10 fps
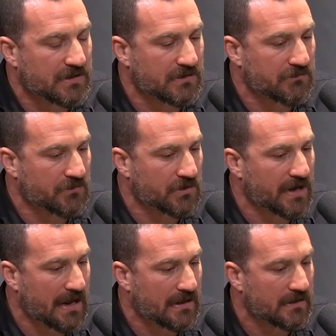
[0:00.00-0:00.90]

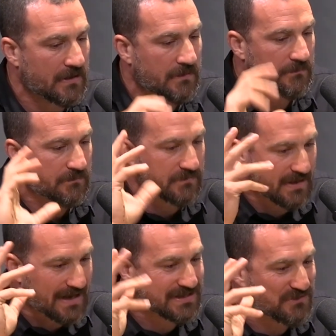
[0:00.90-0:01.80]
converting
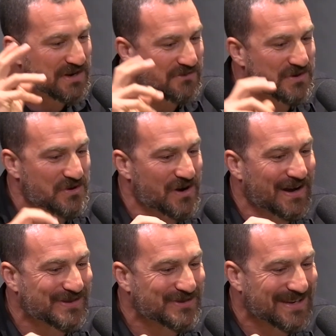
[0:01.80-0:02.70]
the activity of
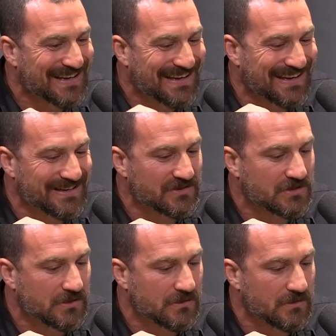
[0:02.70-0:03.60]
neurons
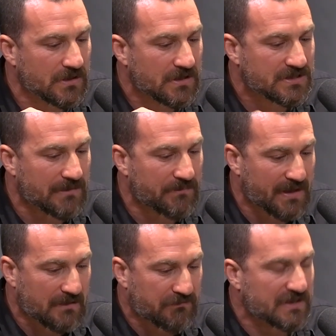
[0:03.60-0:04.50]
into
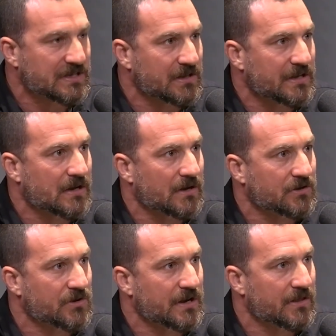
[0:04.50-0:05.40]
something physically
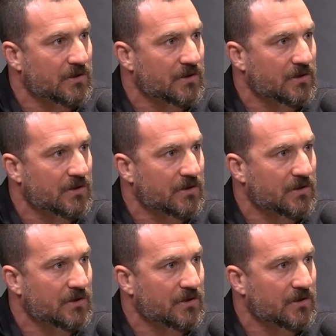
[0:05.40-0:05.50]
concrete